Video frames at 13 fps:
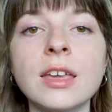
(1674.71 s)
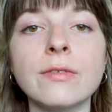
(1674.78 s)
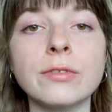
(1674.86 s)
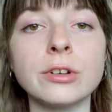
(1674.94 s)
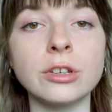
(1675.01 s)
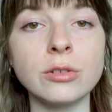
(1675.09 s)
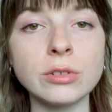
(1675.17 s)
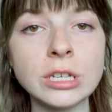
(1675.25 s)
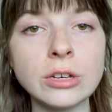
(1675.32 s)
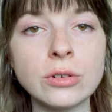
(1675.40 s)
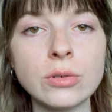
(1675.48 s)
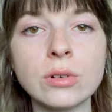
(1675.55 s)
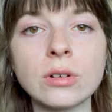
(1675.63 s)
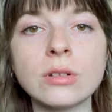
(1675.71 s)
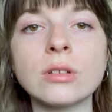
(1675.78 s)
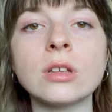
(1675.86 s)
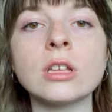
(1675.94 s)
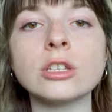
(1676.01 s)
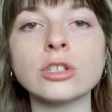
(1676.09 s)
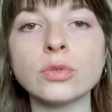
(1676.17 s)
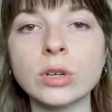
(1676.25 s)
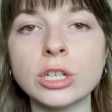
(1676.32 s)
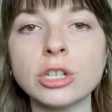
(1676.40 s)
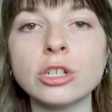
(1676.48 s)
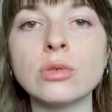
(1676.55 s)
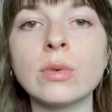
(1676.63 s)
If you're using Google,
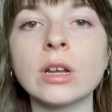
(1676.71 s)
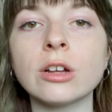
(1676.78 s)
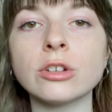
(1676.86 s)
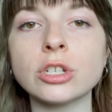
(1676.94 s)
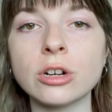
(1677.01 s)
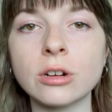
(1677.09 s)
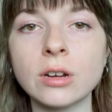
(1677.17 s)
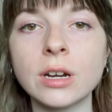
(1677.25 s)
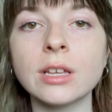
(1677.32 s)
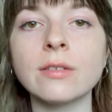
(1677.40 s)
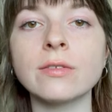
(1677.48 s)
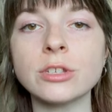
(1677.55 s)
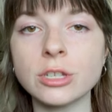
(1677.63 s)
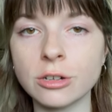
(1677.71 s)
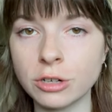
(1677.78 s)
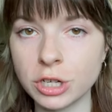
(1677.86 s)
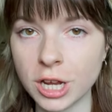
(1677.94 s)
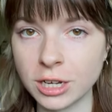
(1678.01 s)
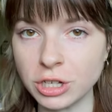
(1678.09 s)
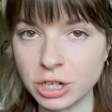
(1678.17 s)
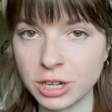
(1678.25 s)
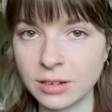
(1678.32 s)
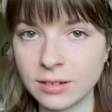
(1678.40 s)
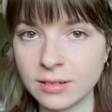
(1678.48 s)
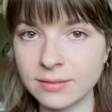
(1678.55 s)
switch to an alternative search engine.